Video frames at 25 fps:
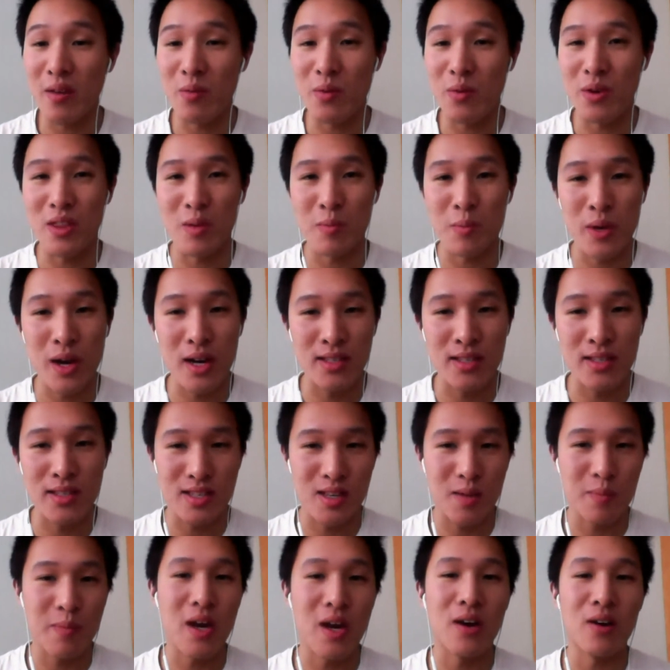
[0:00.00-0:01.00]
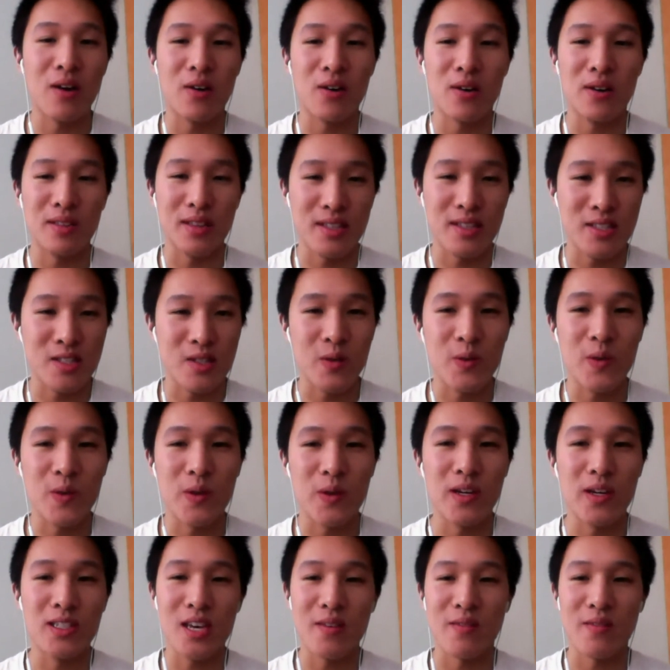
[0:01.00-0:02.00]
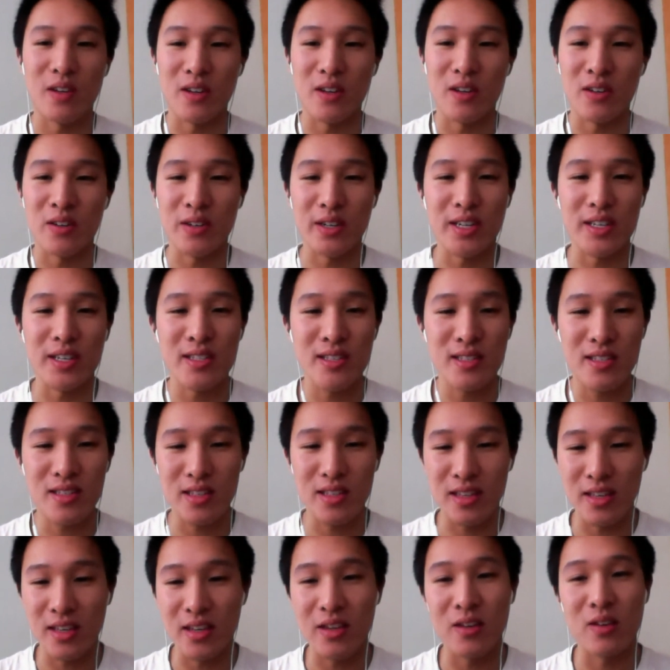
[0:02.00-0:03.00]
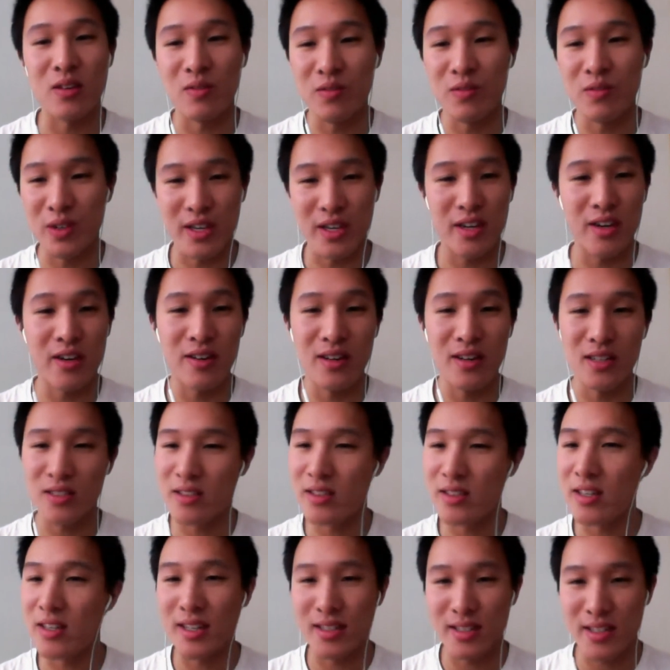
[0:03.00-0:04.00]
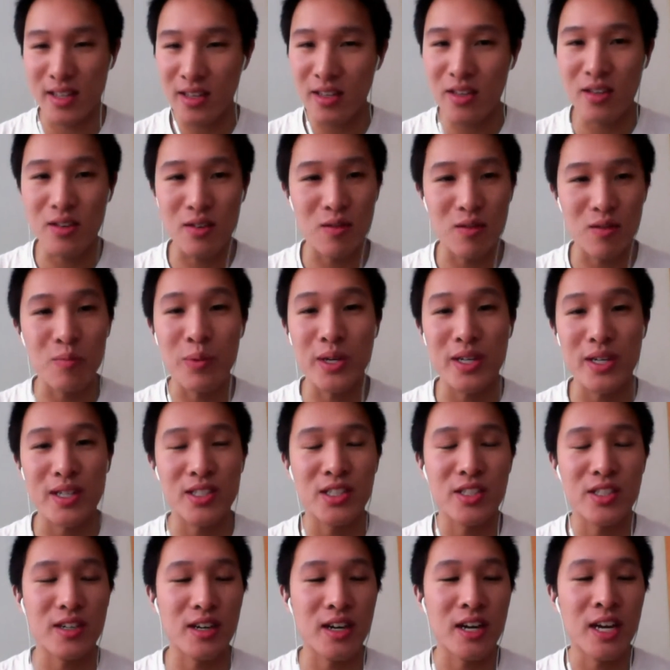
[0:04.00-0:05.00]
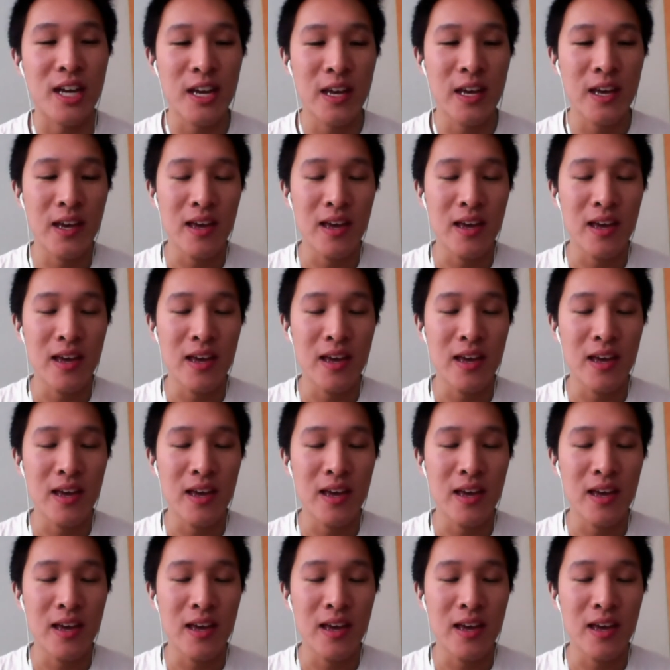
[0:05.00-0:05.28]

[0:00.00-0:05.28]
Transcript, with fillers: where the processing power and the storage have increased year over year, and it's going to continue, I'm pretty sure,